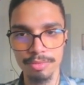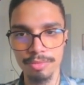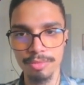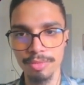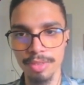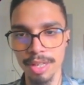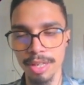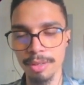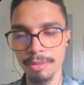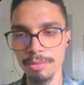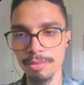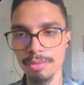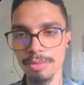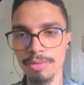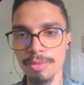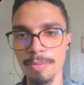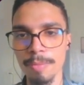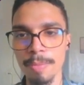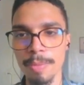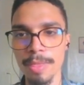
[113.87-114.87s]
fan,
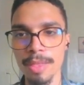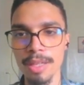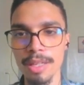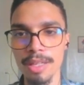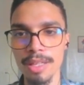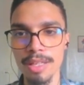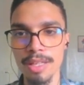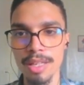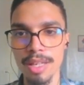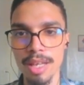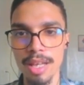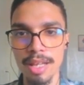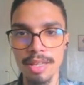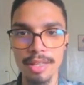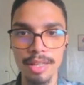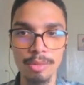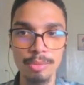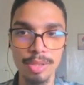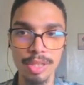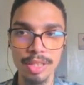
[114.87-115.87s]
and
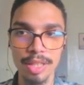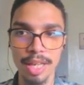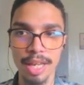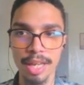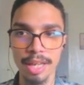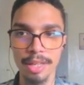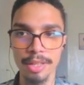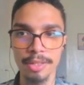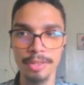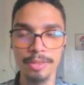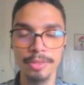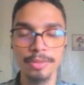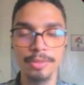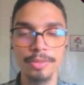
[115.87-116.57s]
then we can